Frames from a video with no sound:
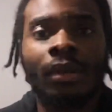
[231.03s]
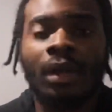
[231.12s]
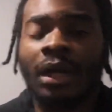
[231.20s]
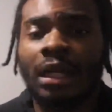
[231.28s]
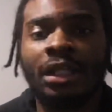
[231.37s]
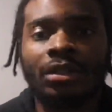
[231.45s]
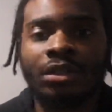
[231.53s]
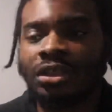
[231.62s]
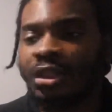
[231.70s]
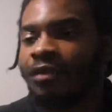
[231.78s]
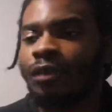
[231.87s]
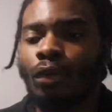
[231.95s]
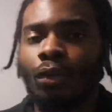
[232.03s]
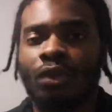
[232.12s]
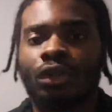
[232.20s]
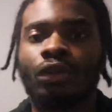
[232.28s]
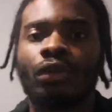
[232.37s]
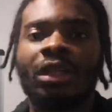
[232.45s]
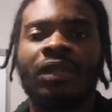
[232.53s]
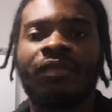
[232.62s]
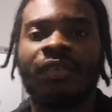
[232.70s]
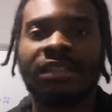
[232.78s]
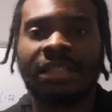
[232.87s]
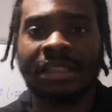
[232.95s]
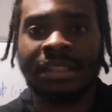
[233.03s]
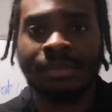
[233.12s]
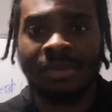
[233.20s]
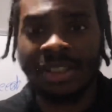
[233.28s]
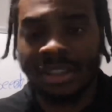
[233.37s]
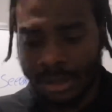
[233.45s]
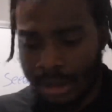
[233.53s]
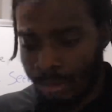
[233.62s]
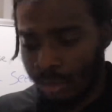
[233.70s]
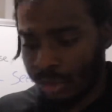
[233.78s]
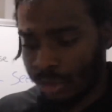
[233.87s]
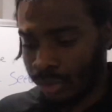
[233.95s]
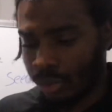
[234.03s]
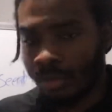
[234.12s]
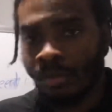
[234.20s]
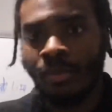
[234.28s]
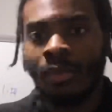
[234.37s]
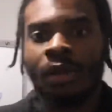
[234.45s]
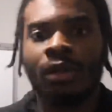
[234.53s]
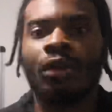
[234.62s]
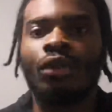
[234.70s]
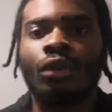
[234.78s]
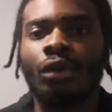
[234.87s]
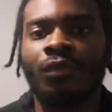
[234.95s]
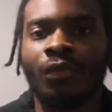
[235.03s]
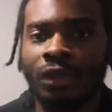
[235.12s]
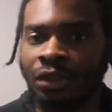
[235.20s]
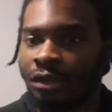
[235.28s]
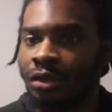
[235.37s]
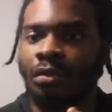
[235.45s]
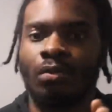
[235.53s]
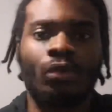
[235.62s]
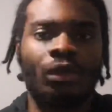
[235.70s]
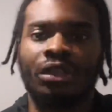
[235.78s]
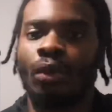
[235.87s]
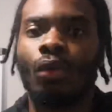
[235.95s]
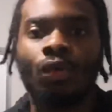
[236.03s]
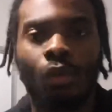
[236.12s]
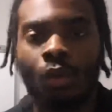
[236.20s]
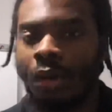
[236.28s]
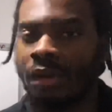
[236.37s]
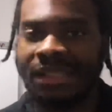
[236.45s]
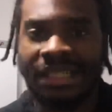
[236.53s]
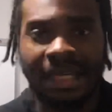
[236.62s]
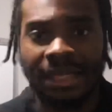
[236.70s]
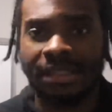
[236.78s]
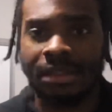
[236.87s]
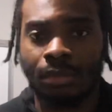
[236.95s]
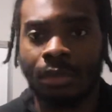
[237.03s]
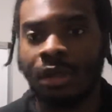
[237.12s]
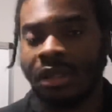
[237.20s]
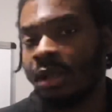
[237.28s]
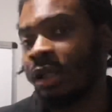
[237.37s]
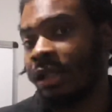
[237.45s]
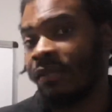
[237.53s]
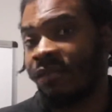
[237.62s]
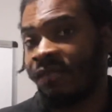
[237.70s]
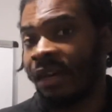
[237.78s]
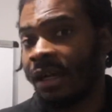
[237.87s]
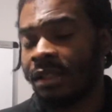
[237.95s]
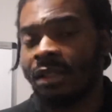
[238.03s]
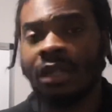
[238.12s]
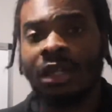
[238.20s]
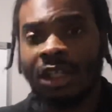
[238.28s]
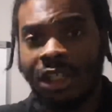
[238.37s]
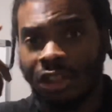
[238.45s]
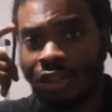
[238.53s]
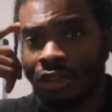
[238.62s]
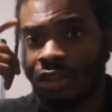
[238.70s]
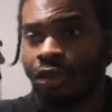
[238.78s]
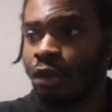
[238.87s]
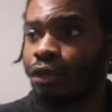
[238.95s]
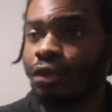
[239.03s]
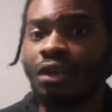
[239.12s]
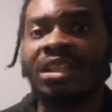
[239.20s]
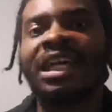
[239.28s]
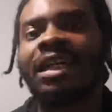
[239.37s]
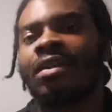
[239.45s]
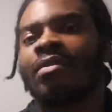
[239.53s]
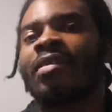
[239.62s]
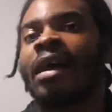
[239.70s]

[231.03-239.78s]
and he doesn't even know what to do. And he thinks that it's the universe, all the world is against him. But in fact, he's just not taking the right